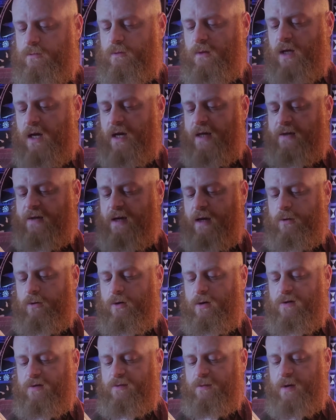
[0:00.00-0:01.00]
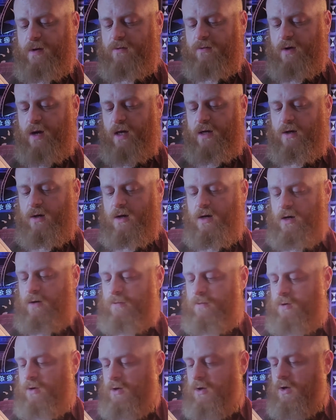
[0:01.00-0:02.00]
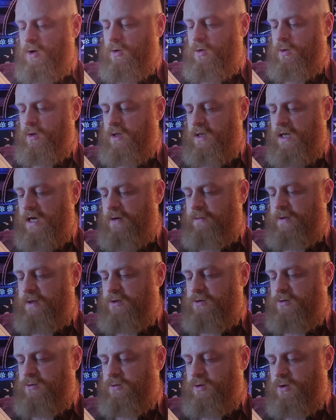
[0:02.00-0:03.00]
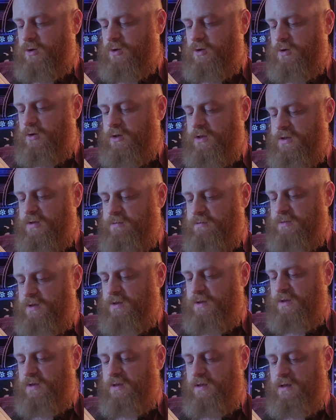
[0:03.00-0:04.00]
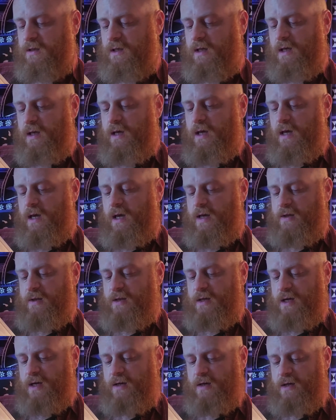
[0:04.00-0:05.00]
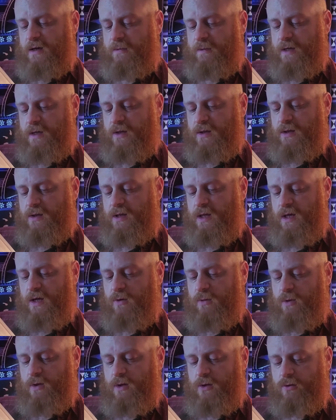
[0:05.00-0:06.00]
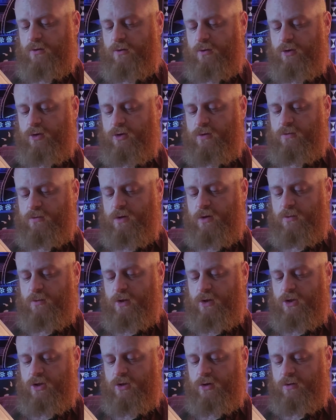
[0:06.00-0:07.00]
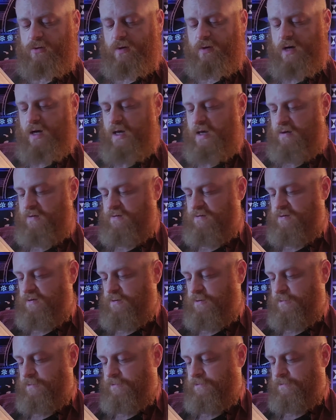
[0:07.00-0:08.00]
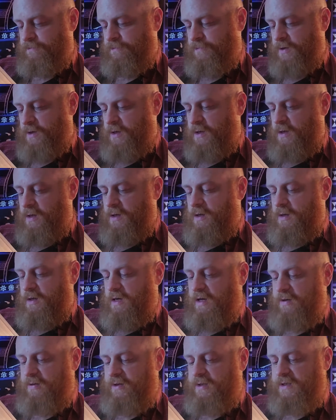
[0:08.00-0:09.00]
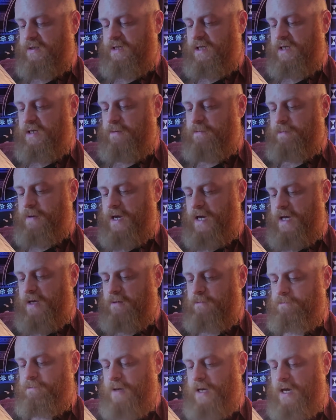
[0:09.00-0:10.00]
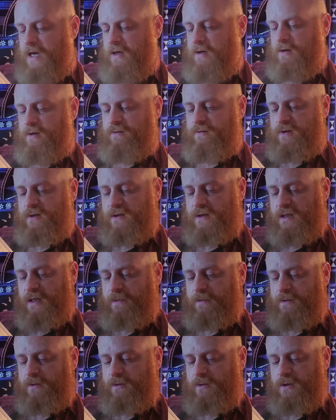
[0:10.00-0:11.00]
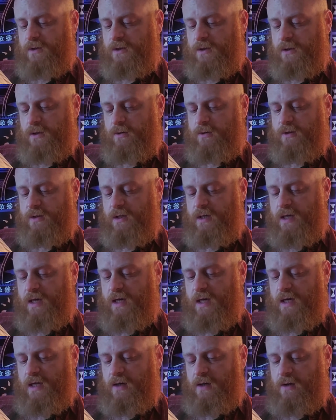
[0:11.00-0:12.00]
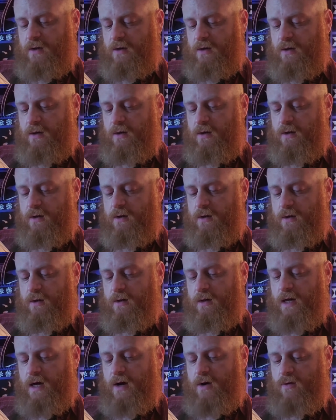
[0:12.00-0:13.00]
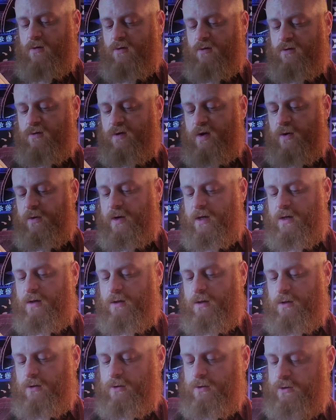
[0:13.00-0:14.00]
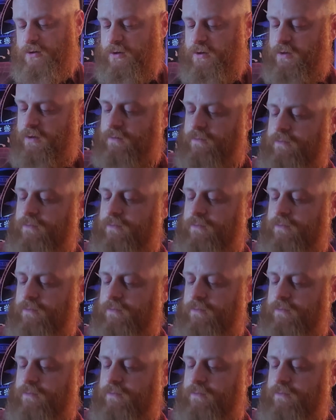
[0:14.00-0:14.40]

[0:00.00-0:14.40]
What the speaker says: I doubted if my right arm would allow me to hurl its missile at the oncoming thing when the crucial moment should arrive. Now the steady pat-pat of the steps was close at hand, now very close.